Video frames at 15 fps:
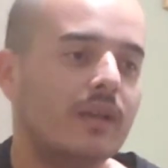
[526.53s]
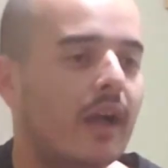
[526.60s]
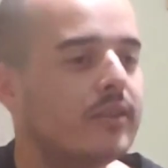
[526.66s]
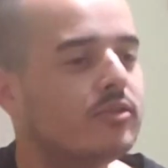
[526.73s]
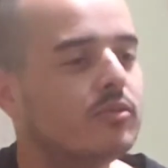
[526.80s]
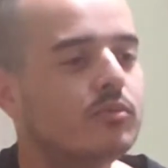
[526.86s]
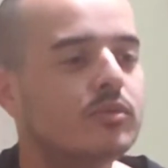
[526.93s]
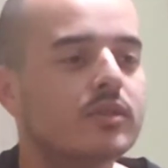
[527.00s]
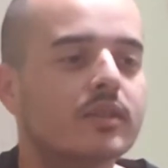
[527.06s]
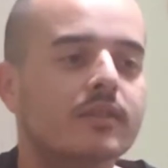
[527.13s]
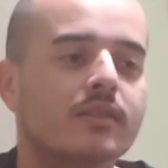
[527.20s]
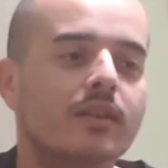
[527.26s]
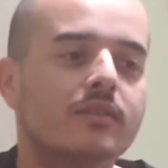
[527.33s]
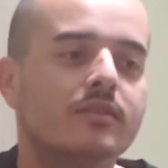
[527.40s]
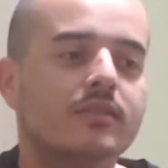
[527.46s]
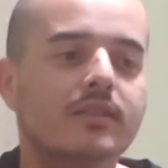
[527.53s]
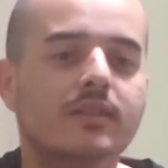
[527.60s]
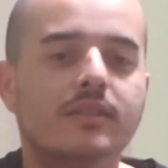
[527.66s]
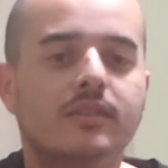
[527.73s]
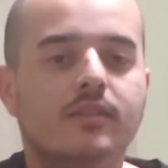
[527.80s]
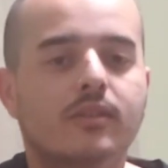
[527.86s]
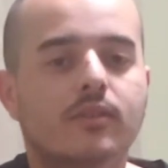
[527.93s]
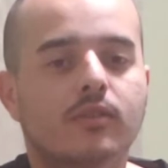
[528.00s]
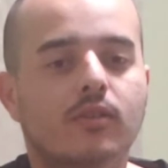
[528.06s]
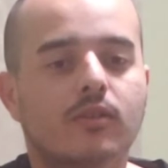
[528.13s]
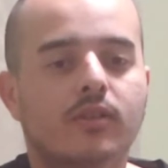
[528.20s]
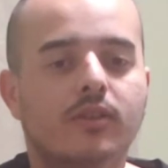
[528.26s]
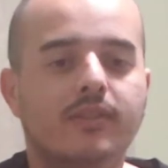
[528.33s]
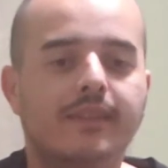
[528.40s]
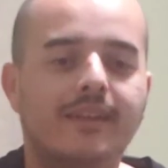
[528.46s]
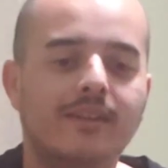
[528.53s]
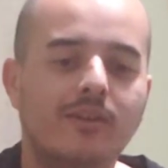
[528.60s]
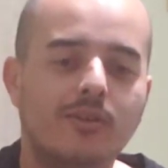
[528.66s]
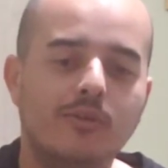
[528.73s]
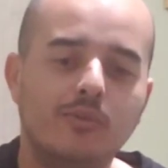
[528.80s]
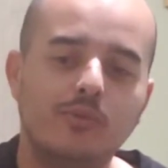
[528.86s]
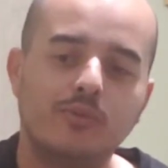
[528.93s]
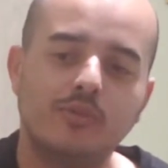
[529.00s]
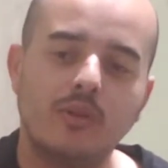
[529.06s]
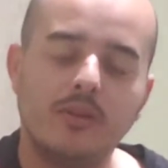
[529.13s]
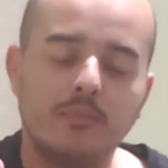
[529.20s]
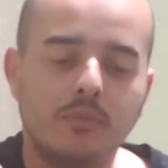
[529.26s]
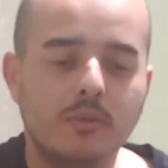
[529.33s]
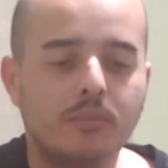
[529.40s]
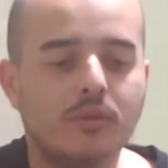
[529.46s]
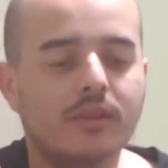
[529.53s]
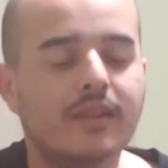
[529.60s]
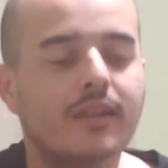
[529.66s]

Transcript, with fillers: I just want to touch this, you know, because I know certain people,